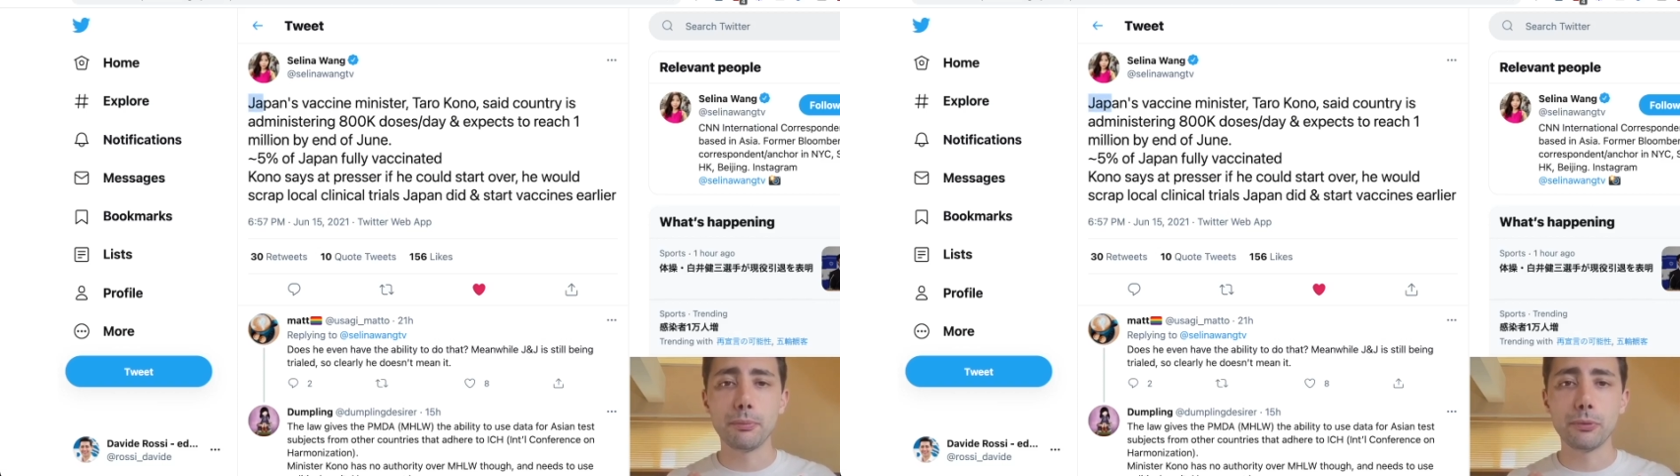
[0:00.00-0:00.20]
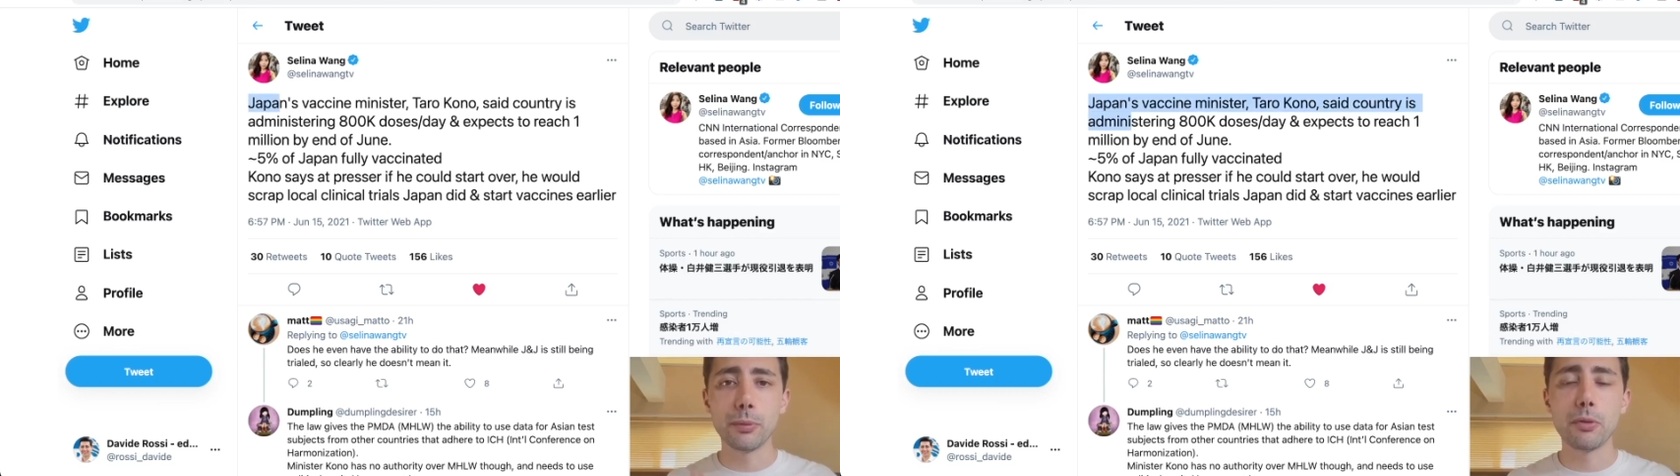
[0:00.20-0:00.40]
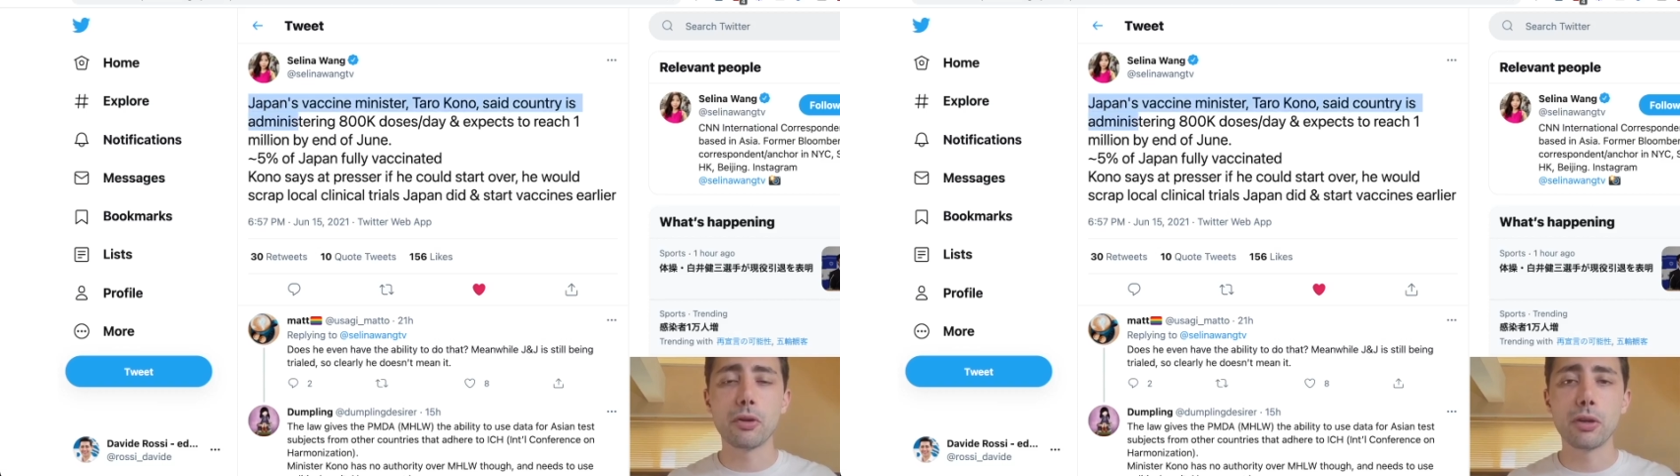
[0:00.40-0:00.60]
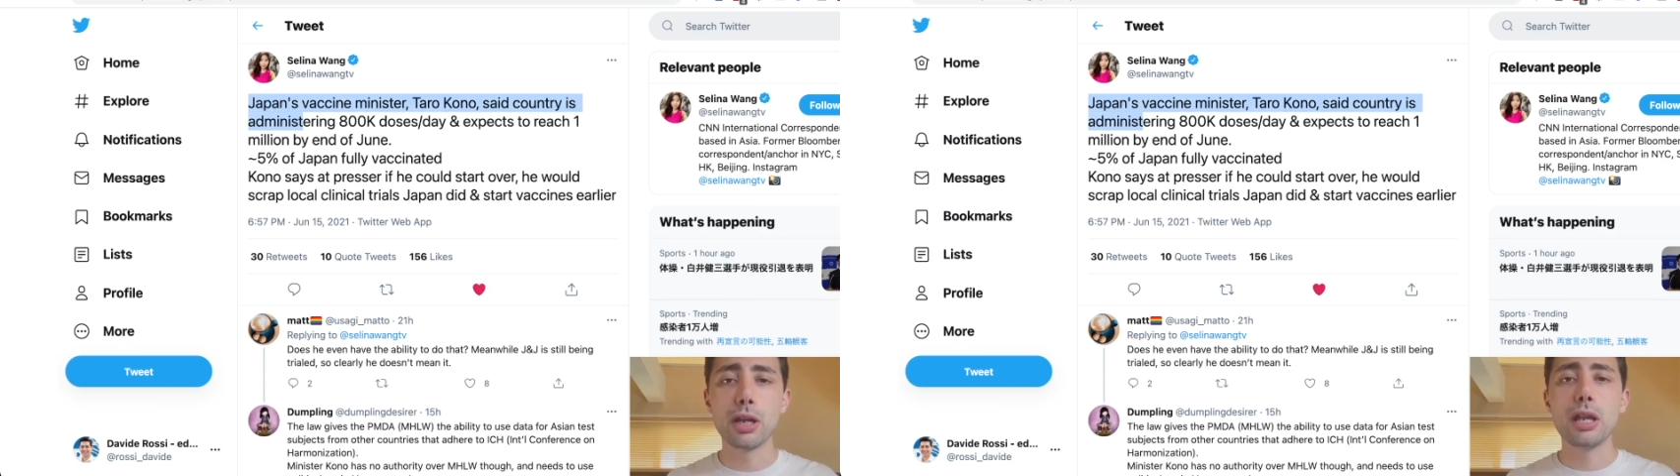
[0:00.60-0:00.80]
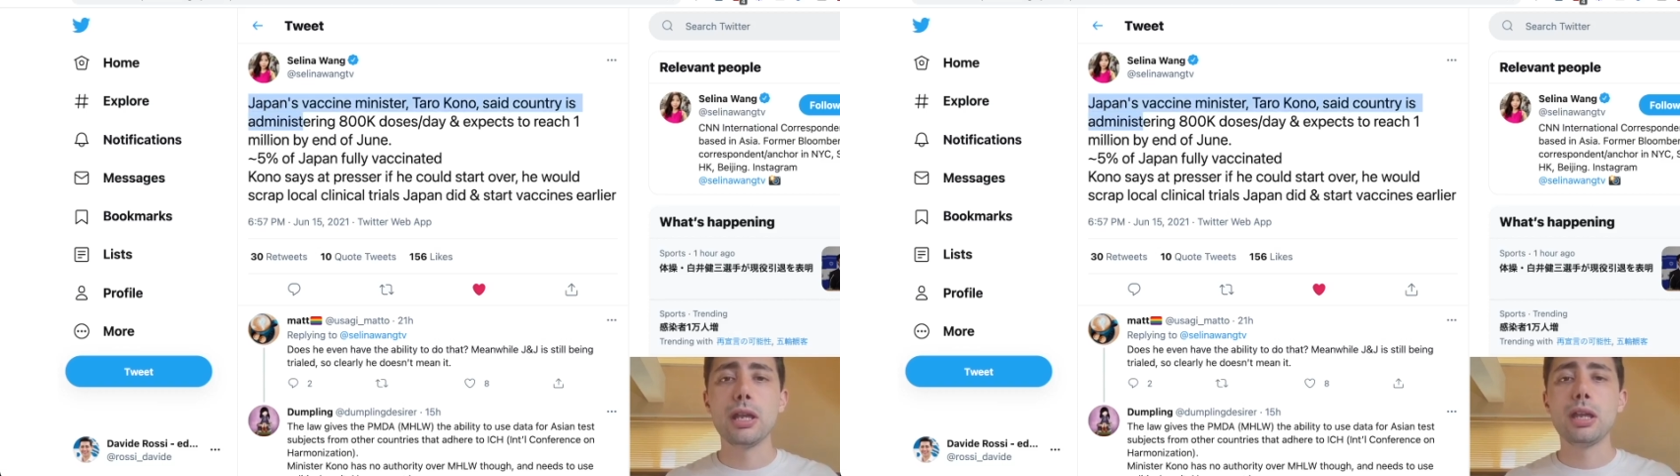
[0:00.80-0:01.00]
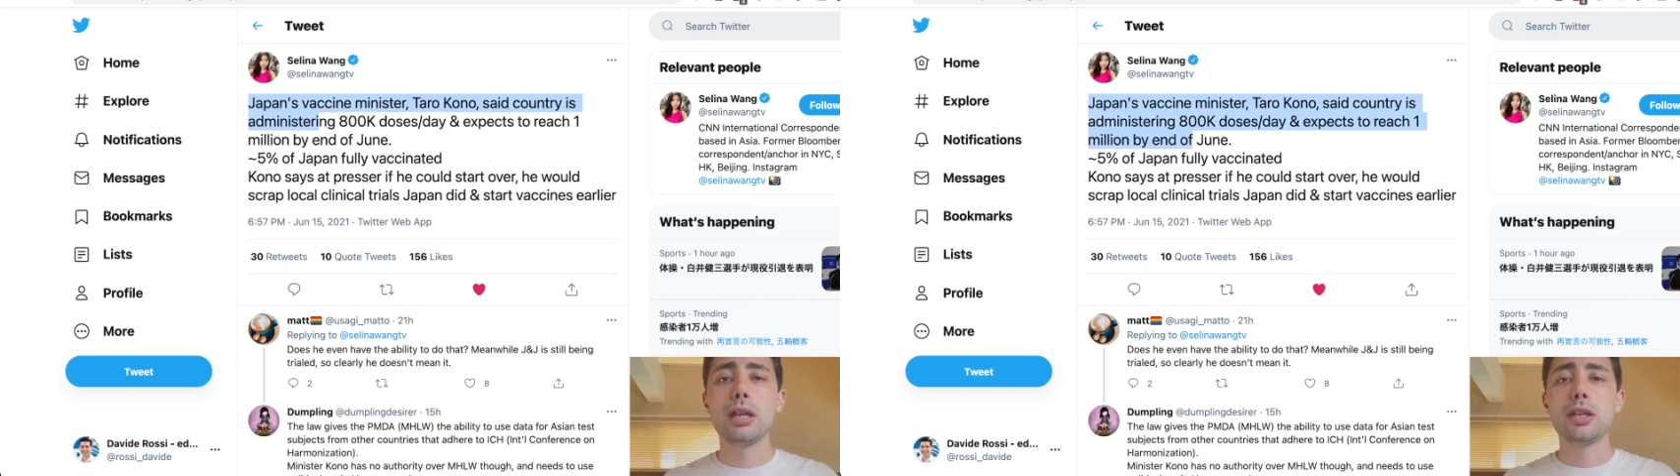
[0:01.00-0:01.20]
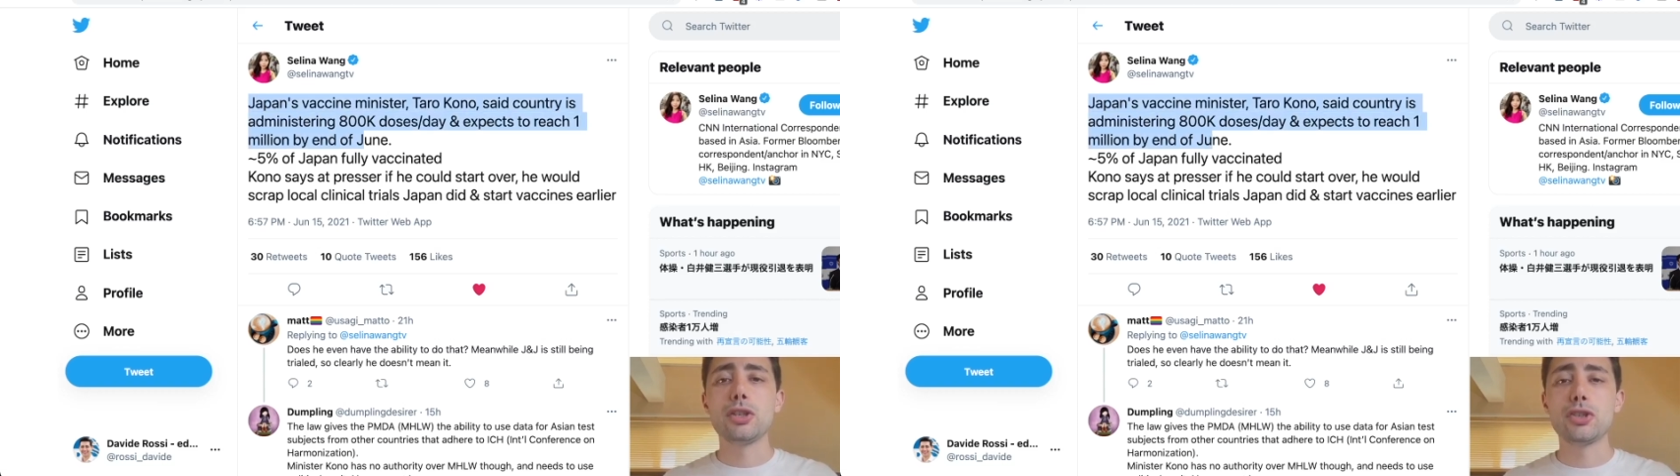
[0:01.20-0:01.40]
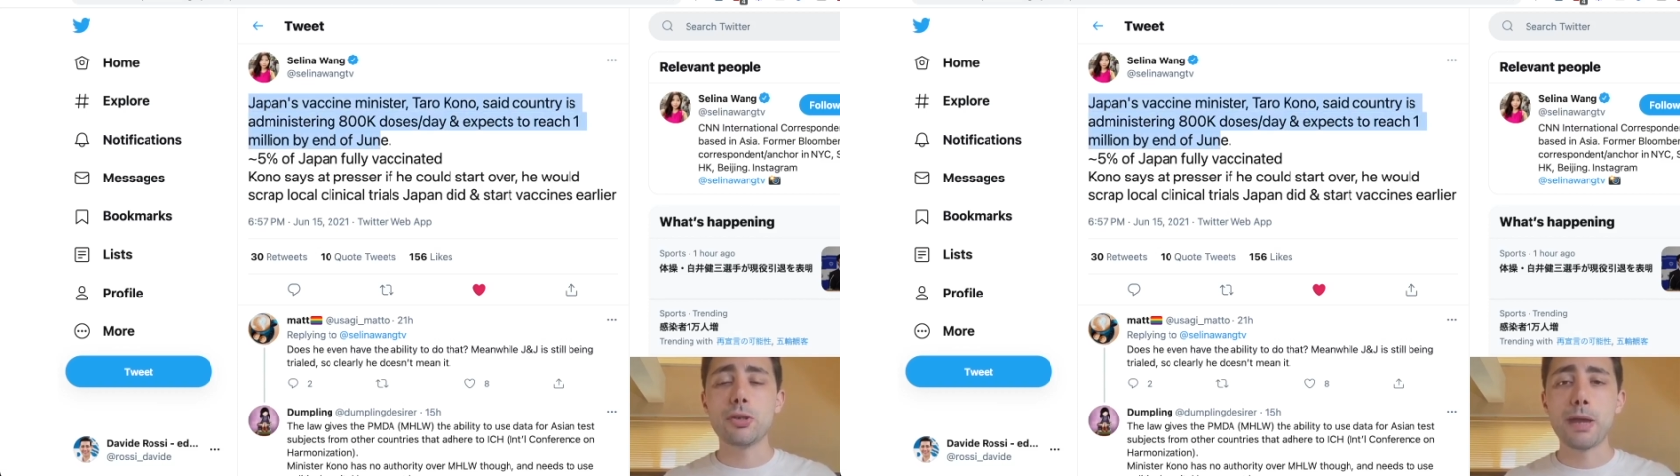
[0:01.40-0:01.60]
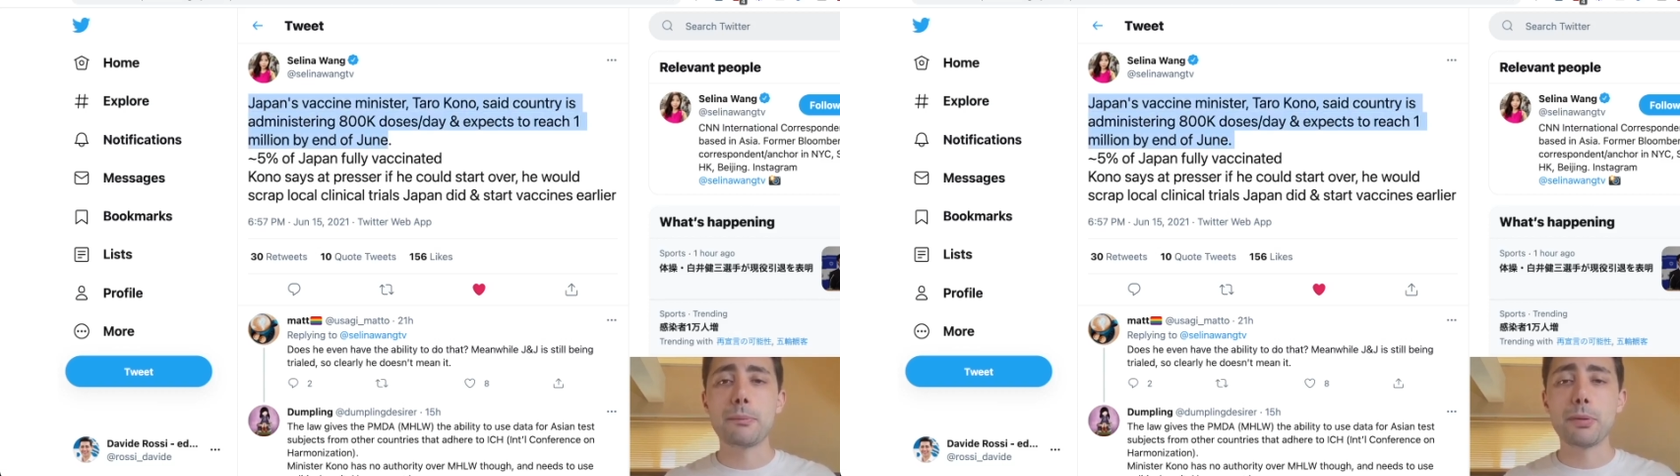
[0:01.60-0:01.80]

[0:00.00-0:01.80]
the more Japan